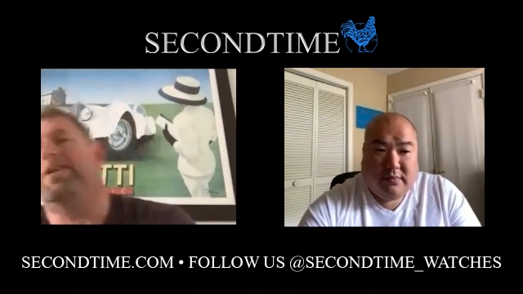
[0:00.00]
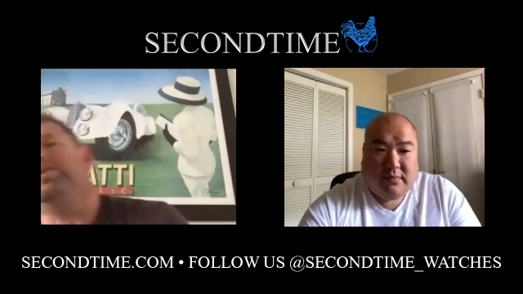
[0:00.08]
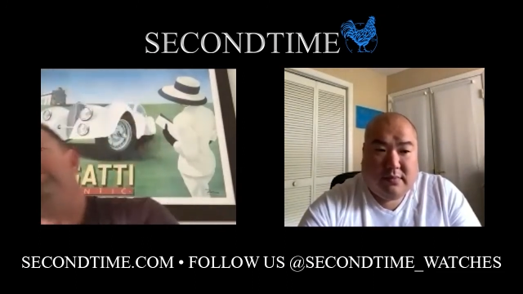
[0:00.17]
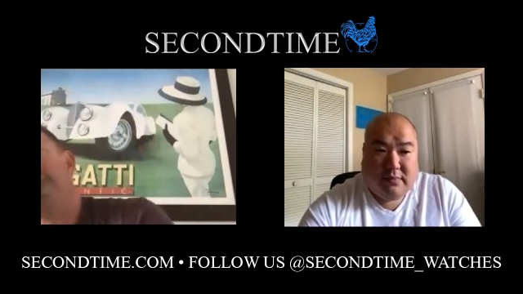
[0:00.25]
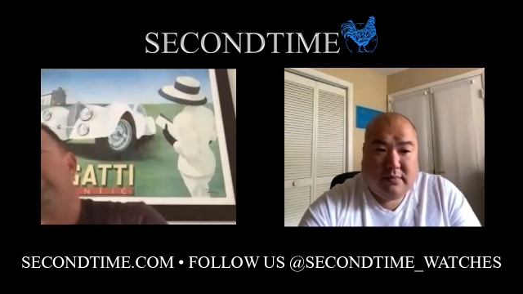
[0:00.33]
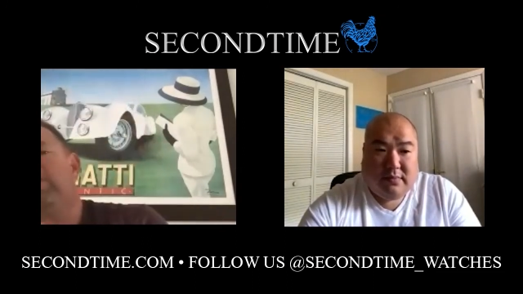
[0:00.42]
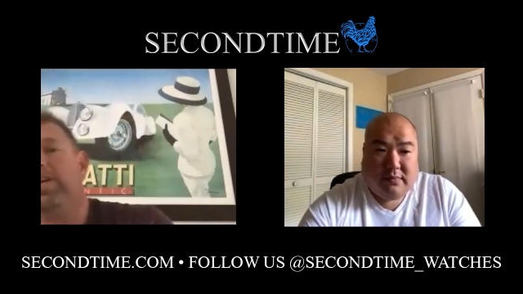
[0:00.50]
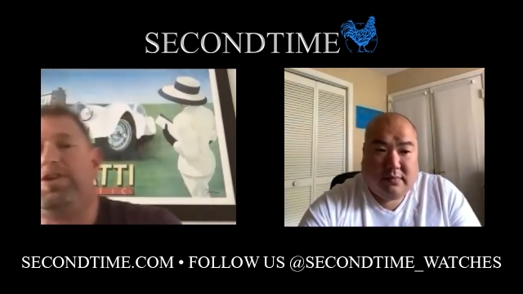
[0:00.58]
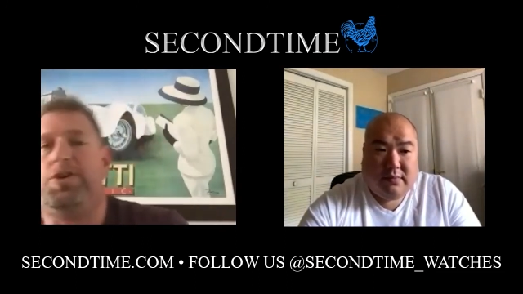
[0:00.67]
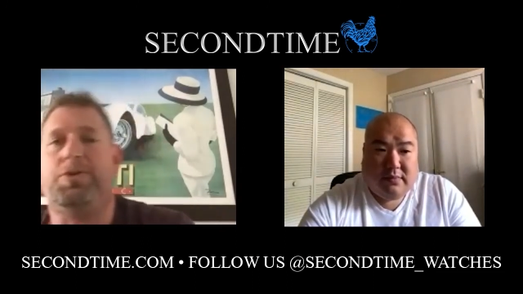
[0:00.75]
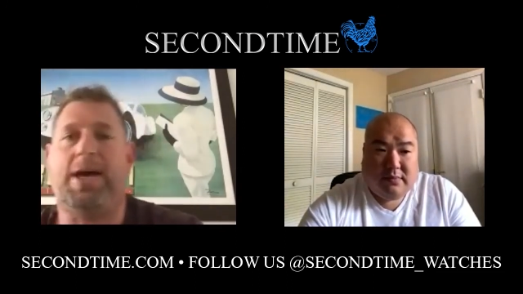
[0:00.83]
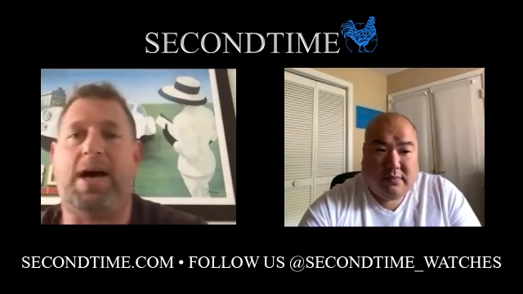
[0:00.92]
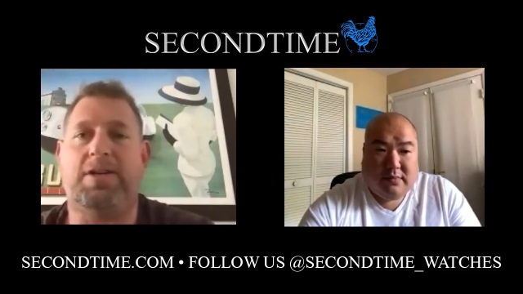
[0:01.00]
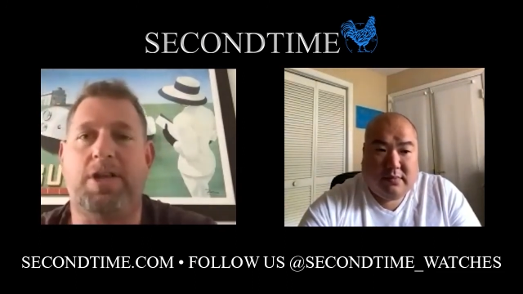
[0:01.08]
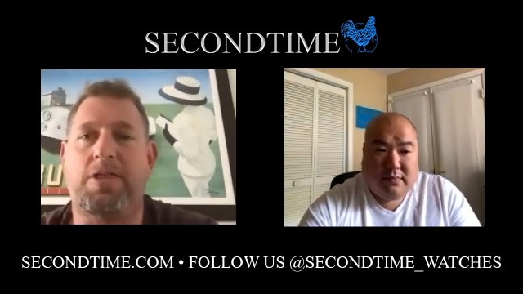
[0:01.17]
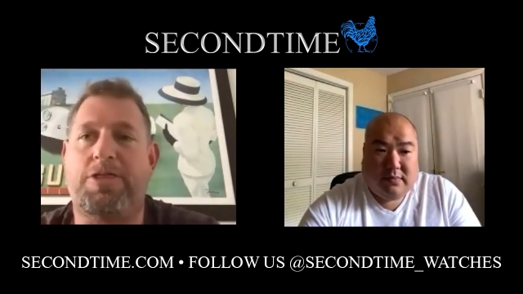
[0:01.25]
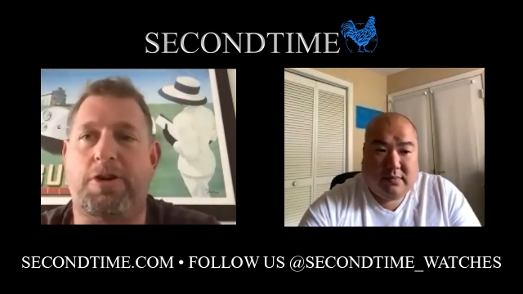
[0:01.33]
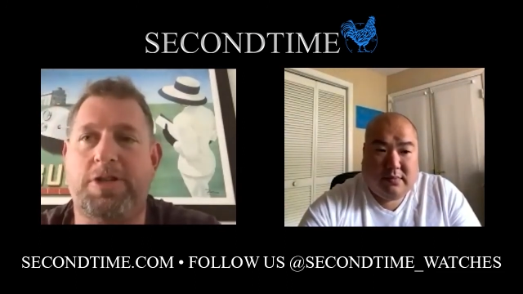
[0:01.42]
Speaker 1: circa
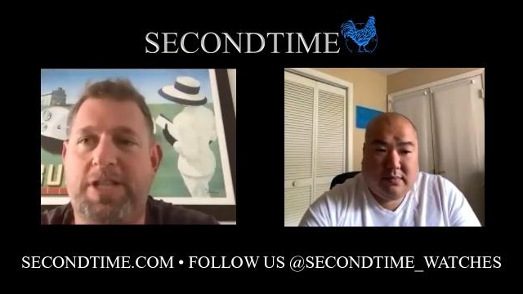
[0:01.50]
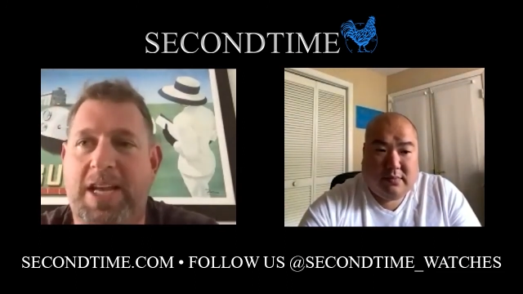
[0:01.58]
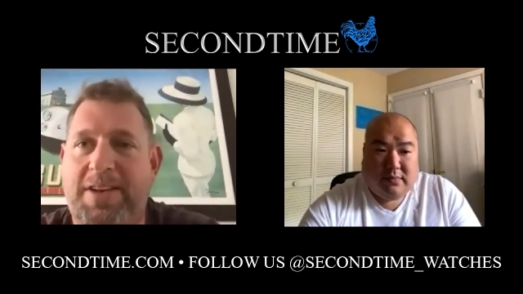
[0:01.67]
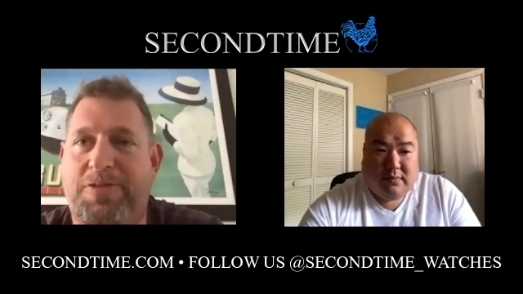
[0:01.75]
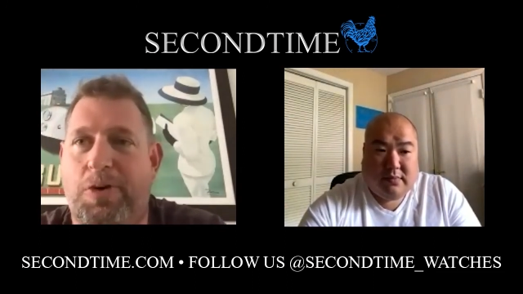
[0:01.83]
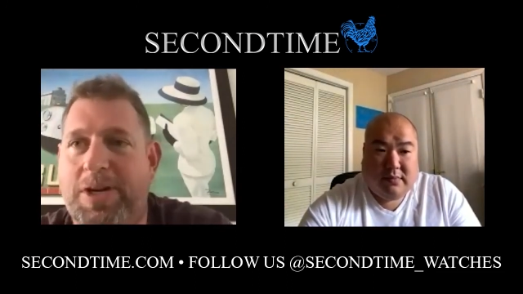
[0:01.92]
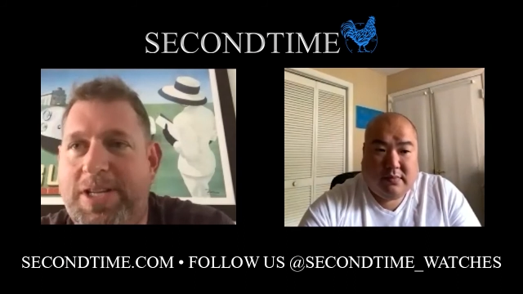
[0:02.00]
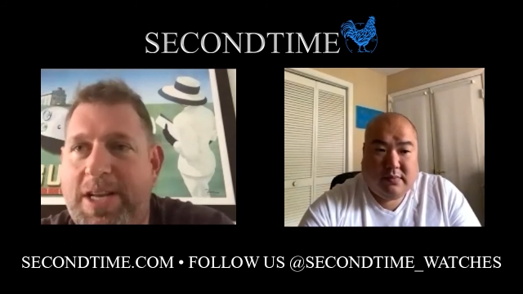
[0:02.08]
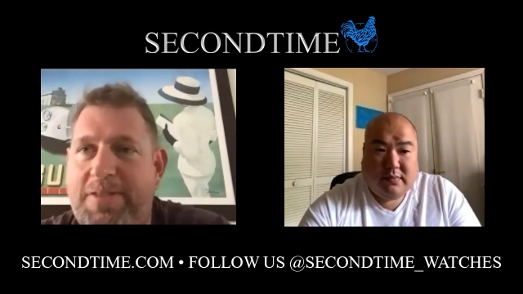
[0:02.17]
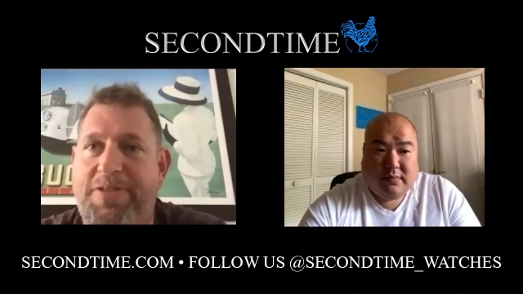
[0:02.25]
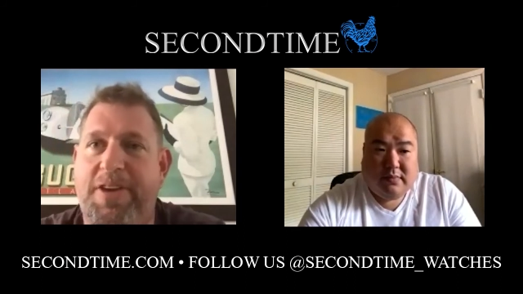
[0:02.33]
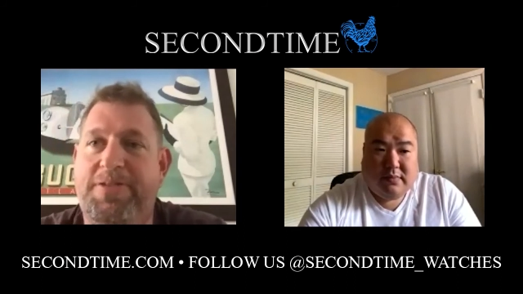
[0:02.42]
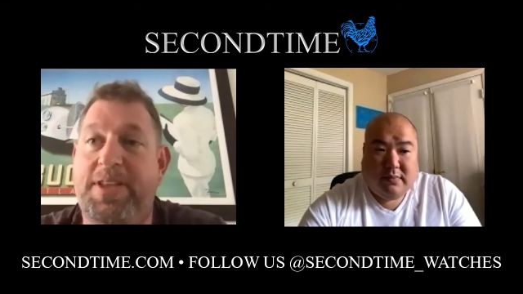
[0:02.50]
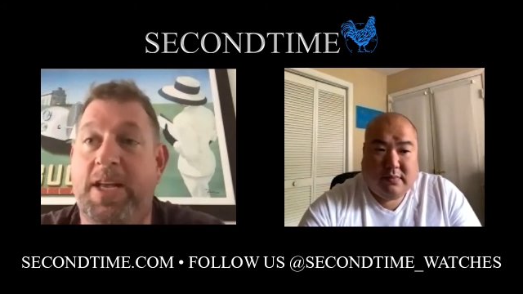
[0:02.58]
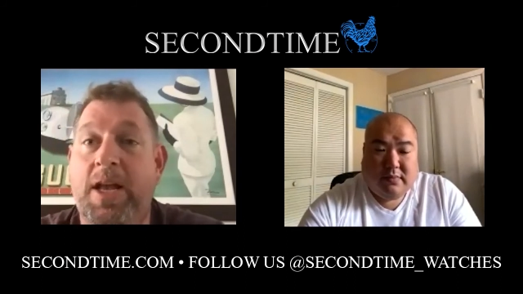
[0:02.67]
2013, 14, 15,